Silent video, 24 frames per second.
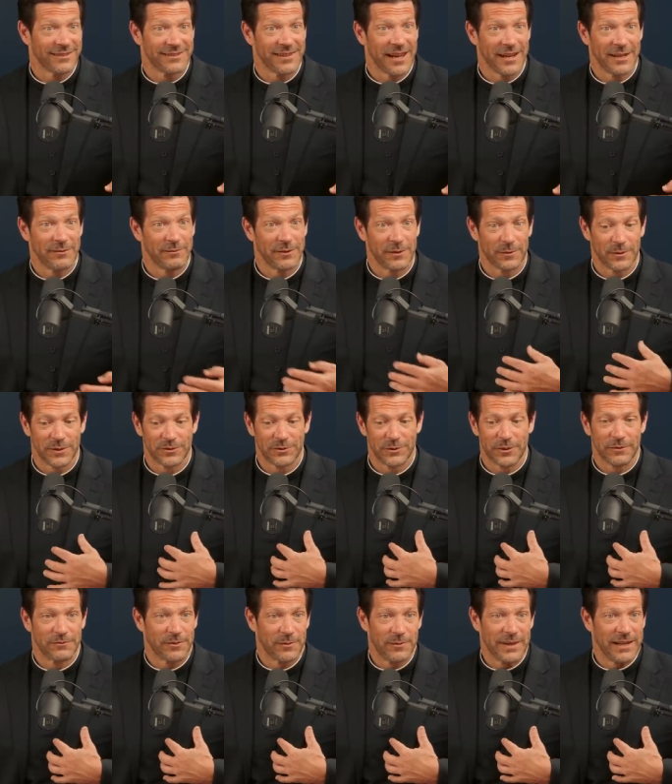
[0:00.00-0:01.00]
It's not mm-hmm. even that's
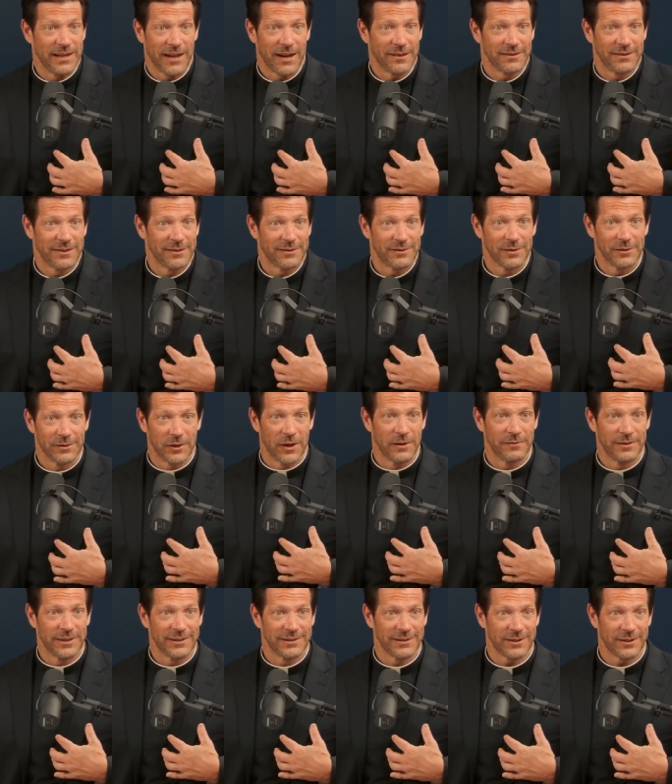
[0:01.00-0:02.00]
good for me. I, mm-hmm.
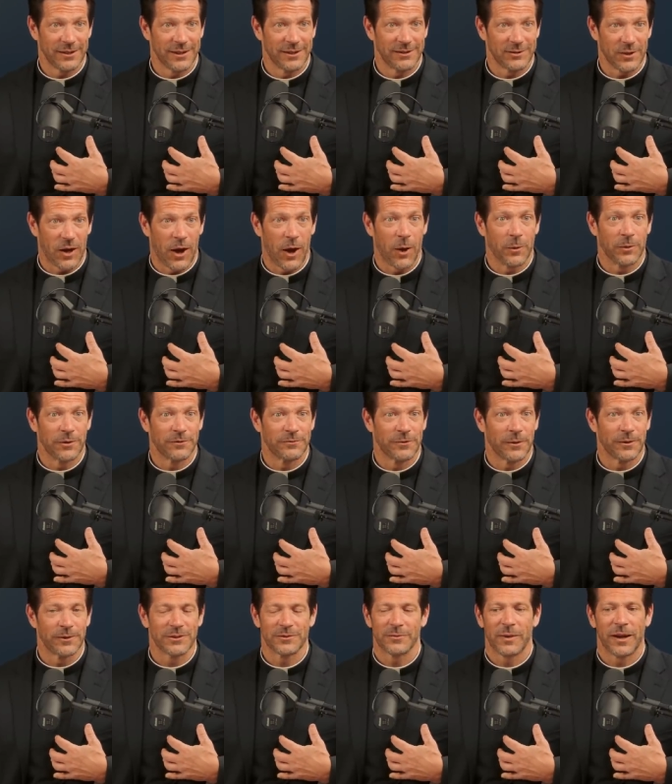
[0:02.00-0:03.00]
love is is outward
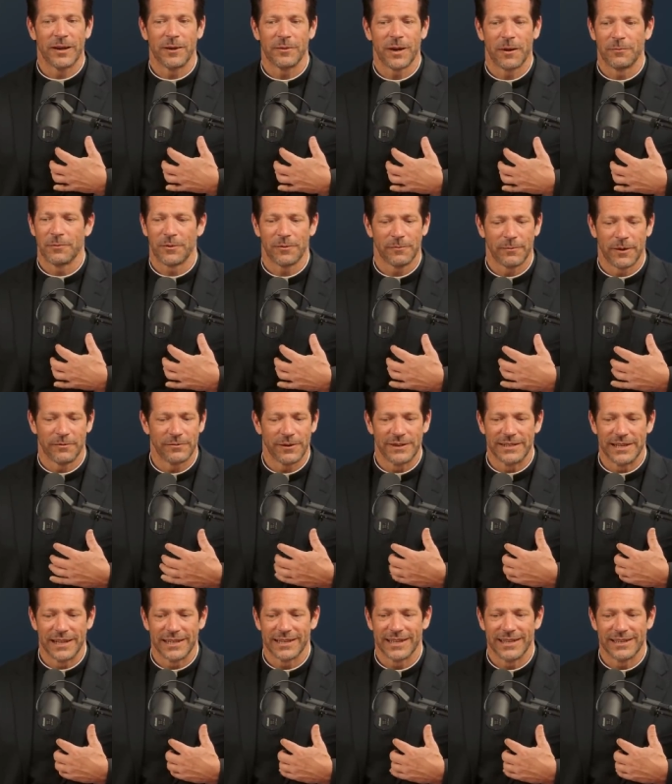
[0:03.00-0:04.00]
focused. My I, my
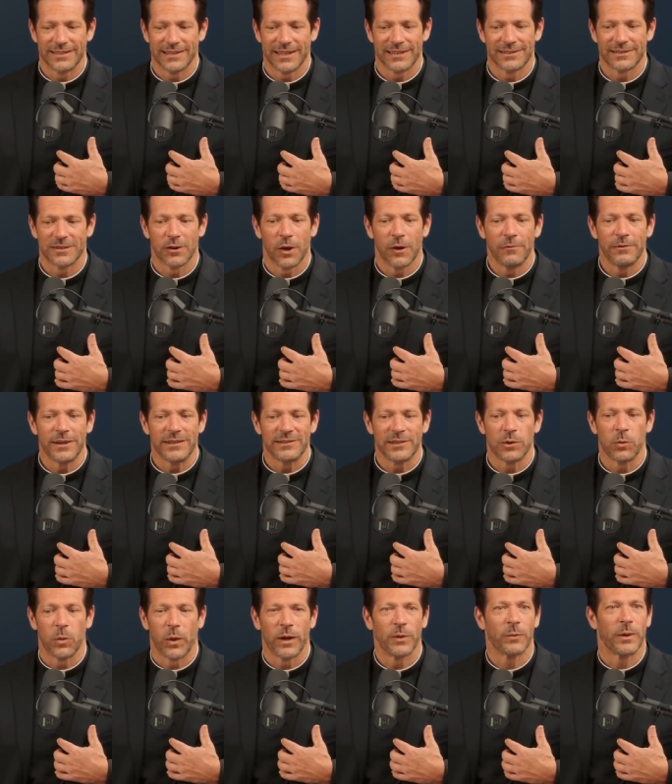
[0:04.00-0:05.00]
friend Nick he says love is
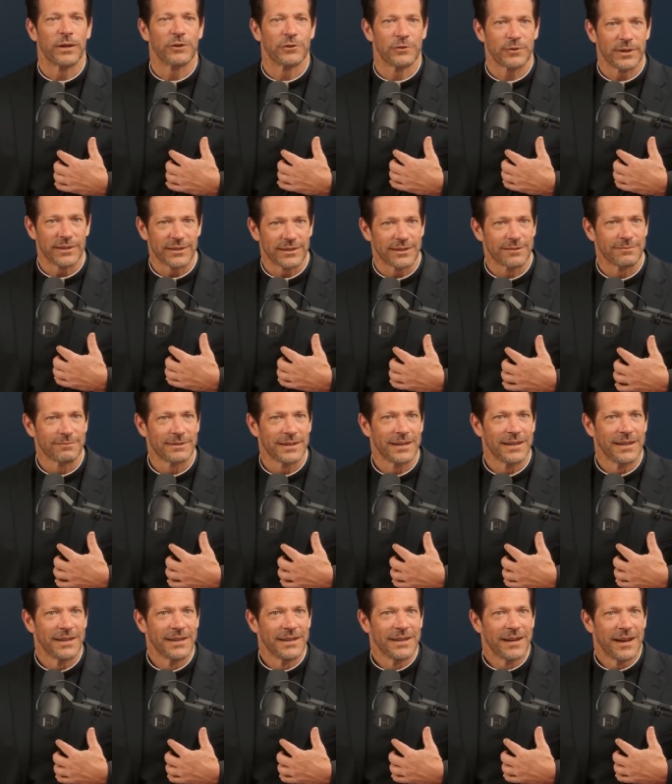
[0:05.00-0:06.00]
a one way street.
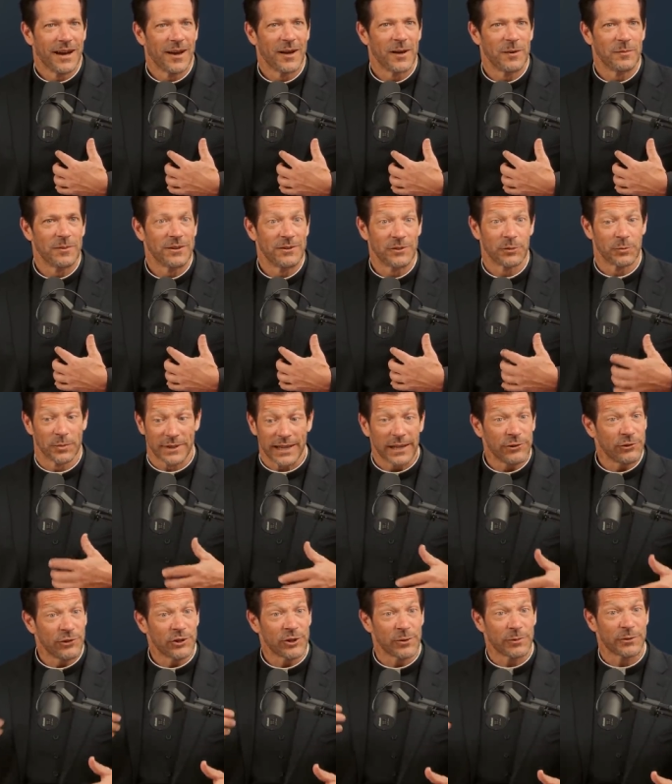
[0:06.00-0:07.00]
Um, he says
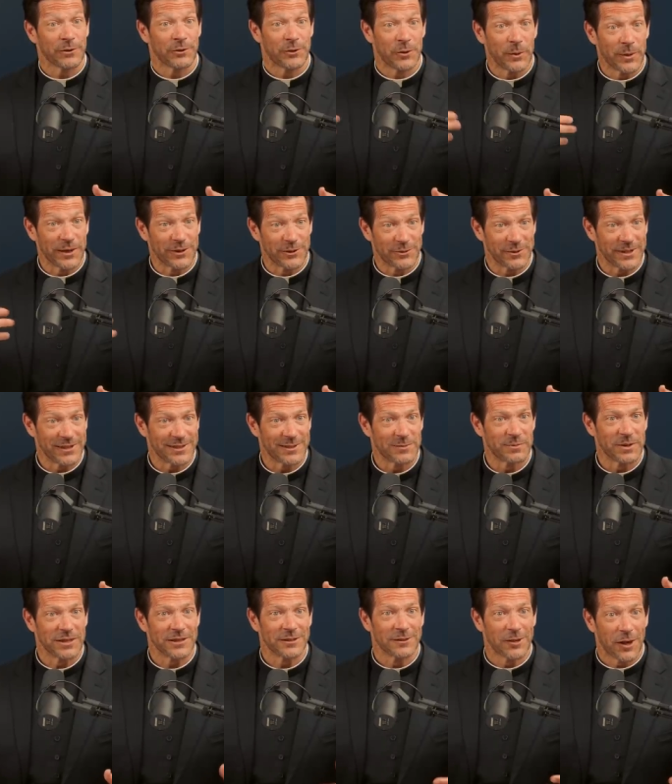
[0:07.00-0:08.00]
relationships are two way streets,
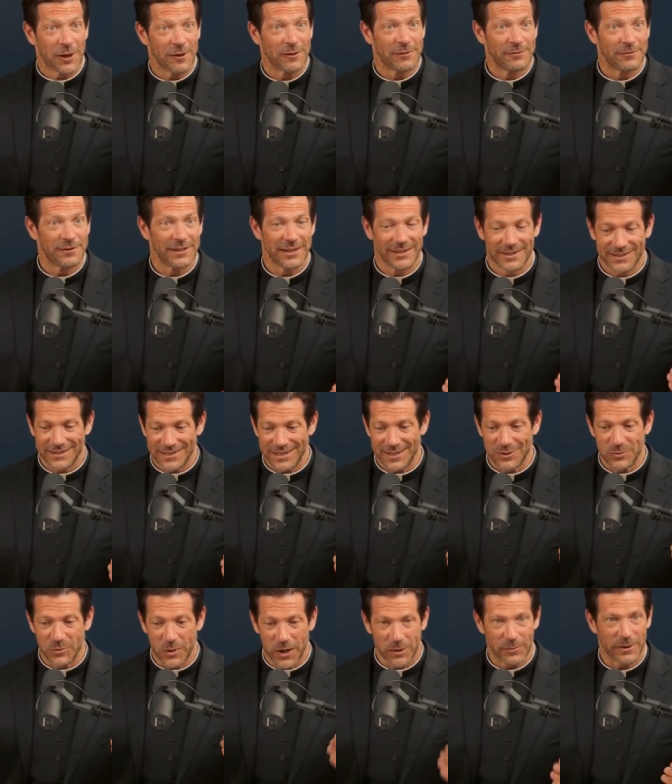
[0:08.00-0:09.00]
but love is mm
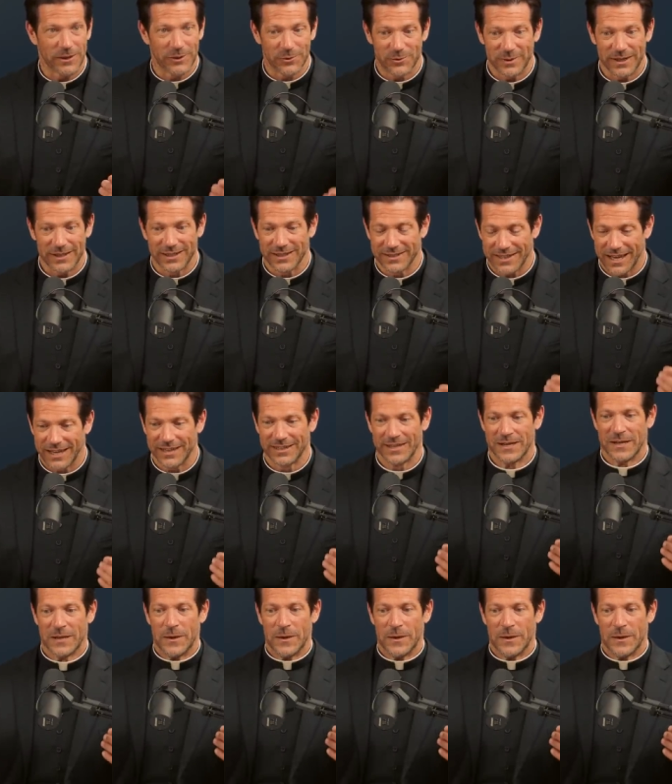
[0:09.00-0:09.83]
this one way street because I mm-hmm.